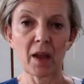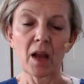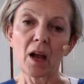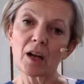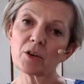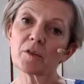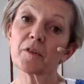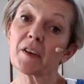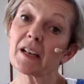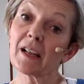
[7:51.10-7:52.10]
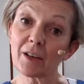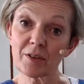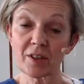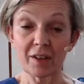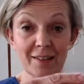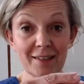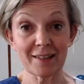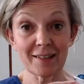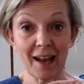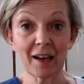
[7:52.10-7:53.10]
And you'll feel like you're starting to
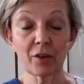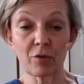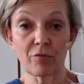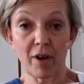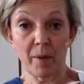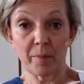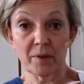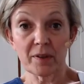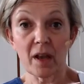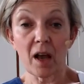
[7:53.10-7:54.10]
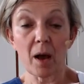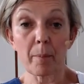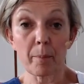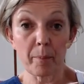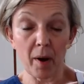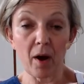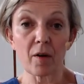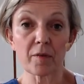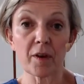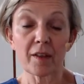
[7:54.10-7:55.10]
stack the ribs
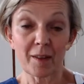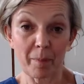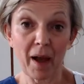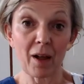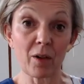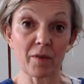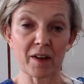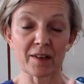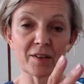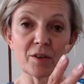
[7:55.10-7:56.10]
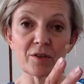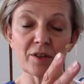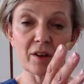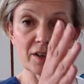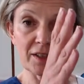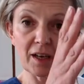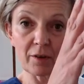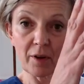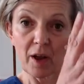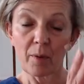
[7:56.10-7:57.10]
above the pelvis. So you're starting to kind
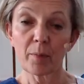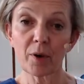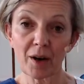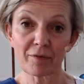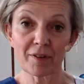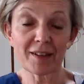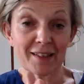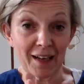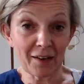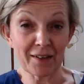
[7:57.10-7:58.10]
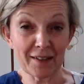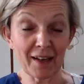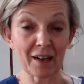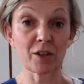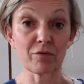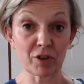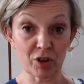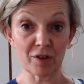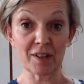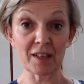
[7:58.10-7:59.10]
of pull everything down and stack, so you're
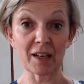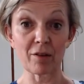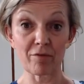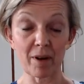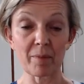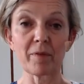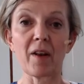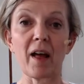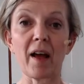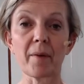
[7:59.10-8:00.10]
reducing any rib flare.